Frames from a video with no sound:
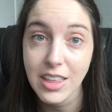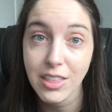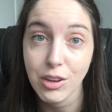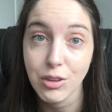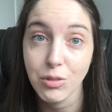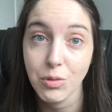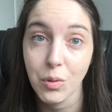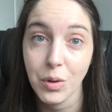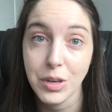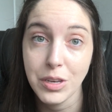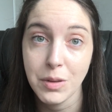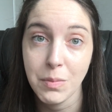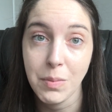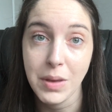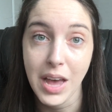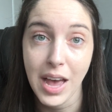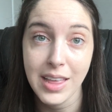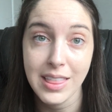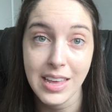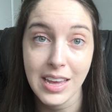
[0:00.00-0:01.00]
there's going to
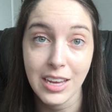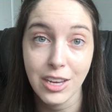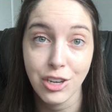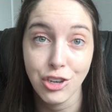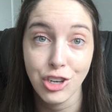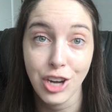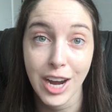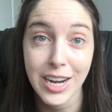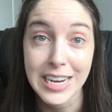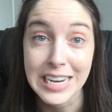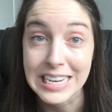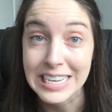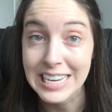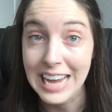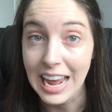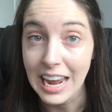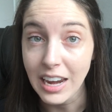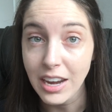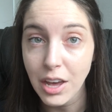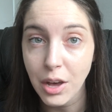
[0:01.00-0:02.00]
be, I think, Shiny
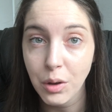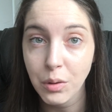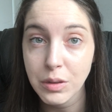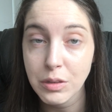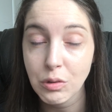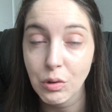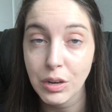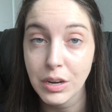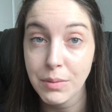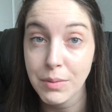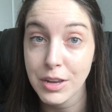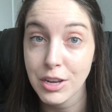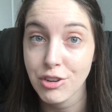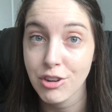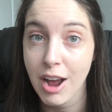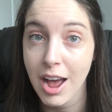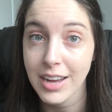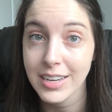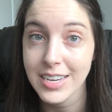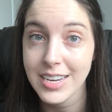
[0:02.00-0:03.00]
Dano is going to be
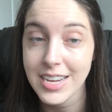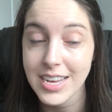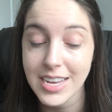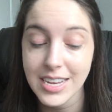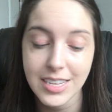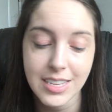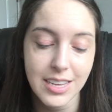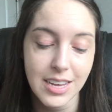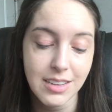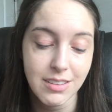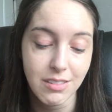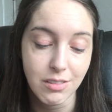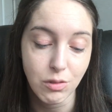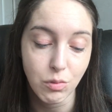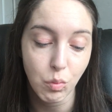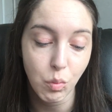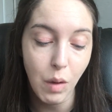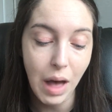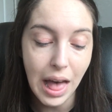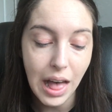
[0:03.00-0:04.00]
attracted to incense as
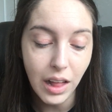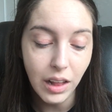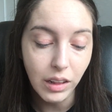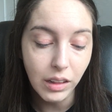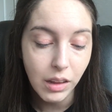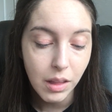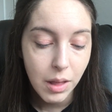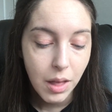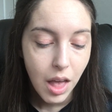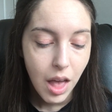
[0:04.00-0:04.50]
well.